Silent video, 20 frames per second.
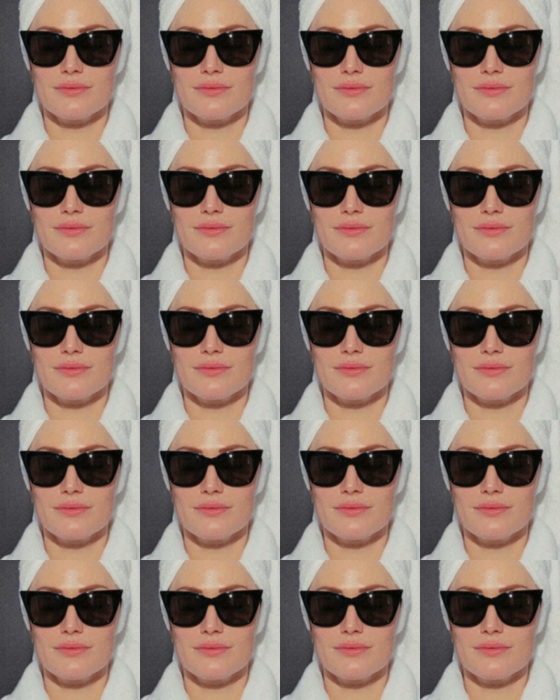
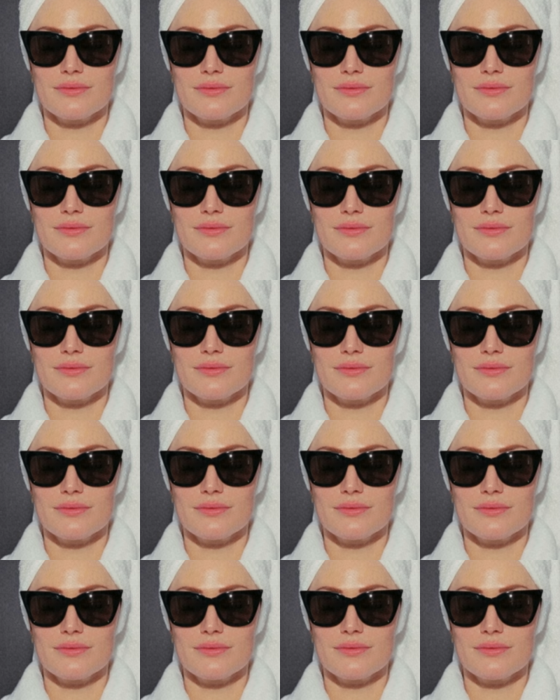
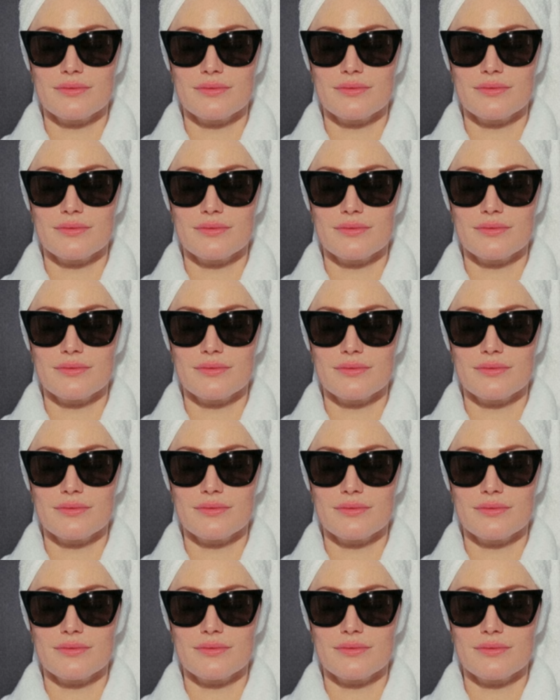
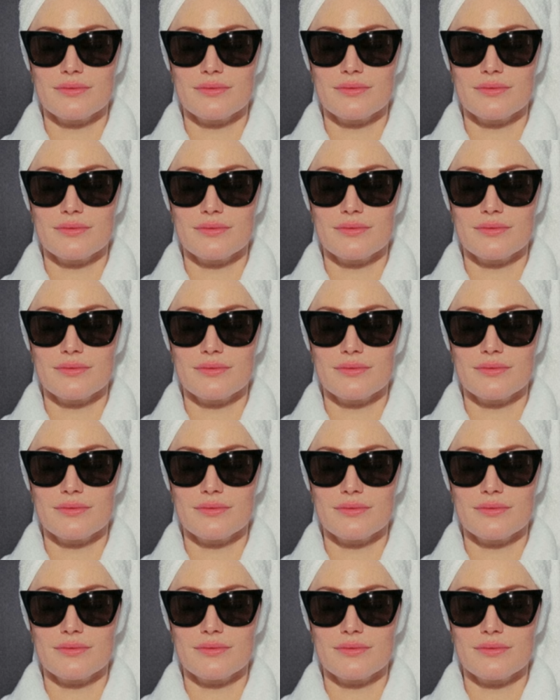
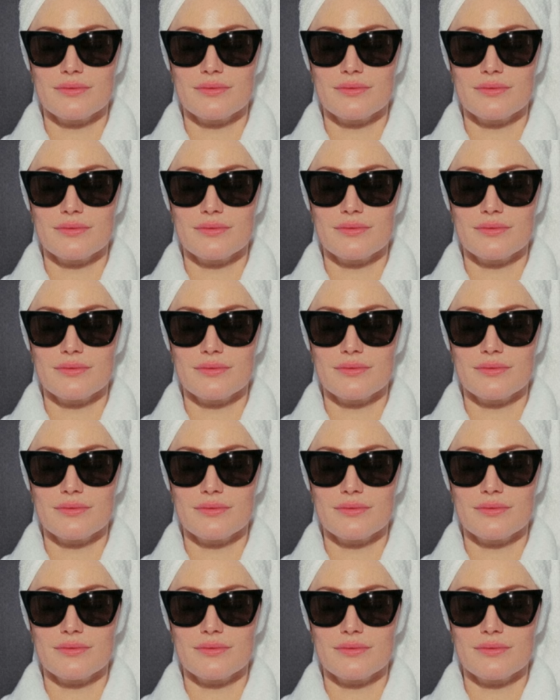
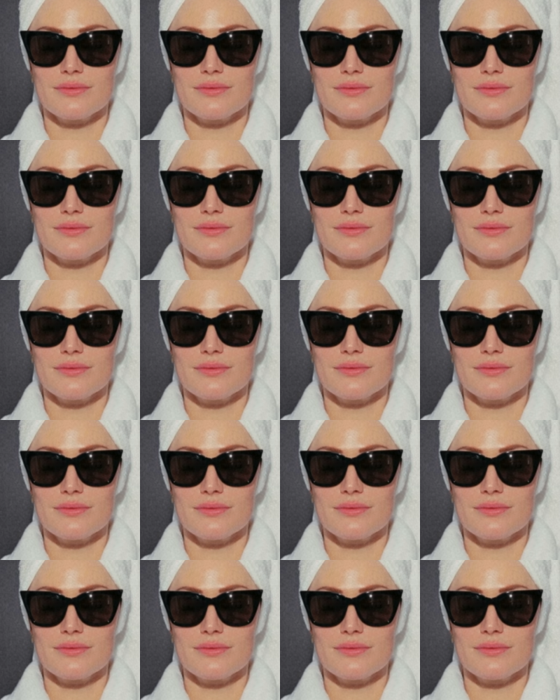
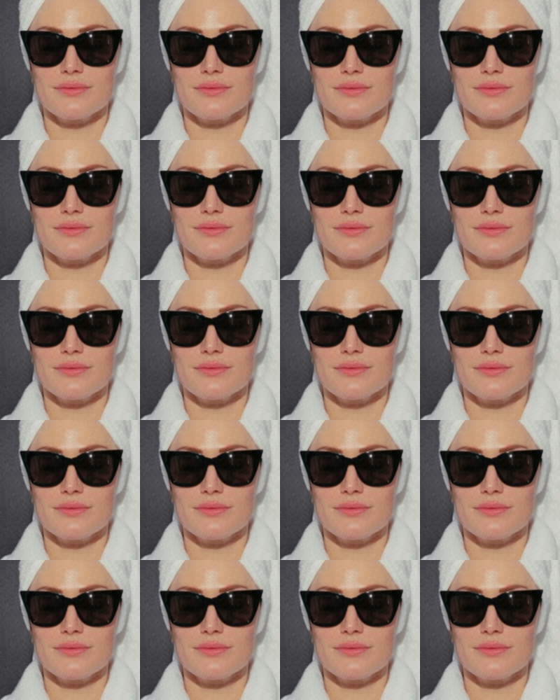This is a still picture; no speech is visible.